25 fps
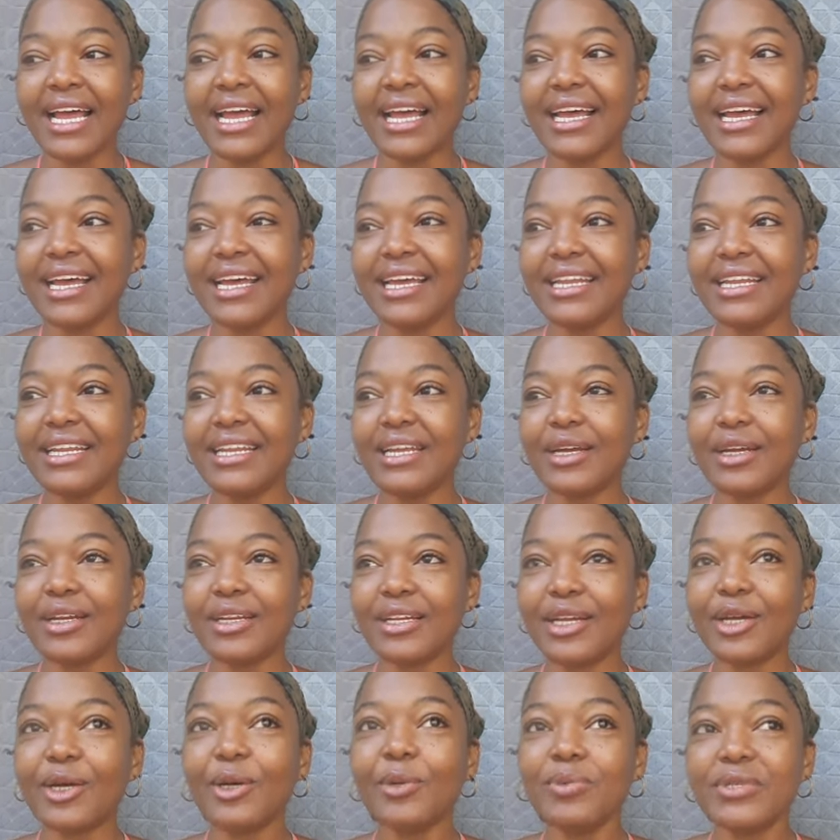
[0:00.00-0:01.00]
and they're
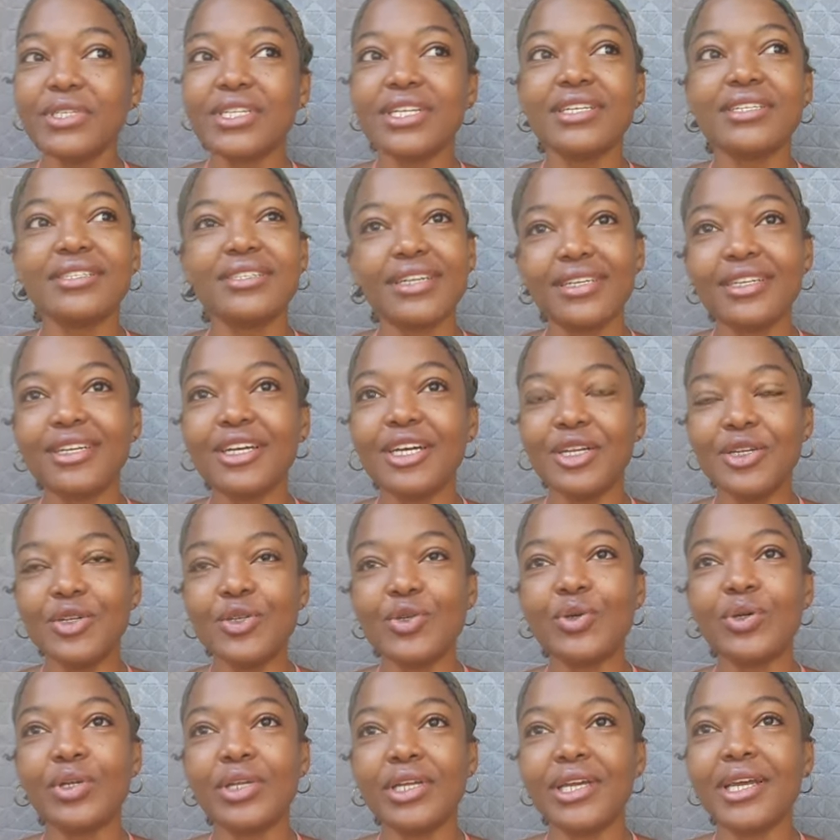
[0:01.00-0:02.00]
they're obsessed and
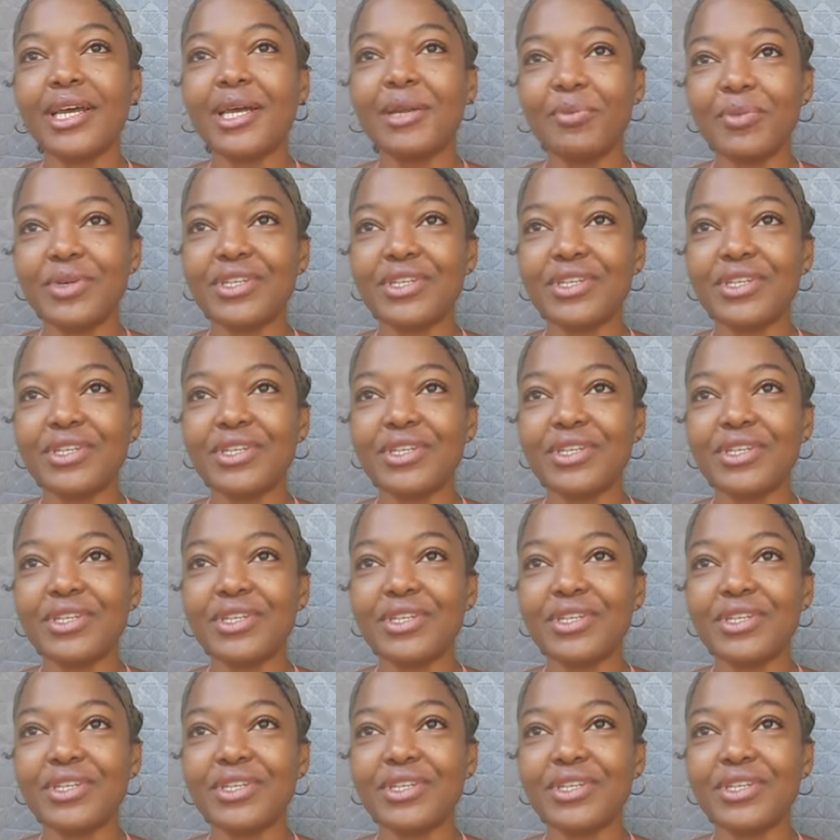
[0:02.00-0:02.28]
controlling and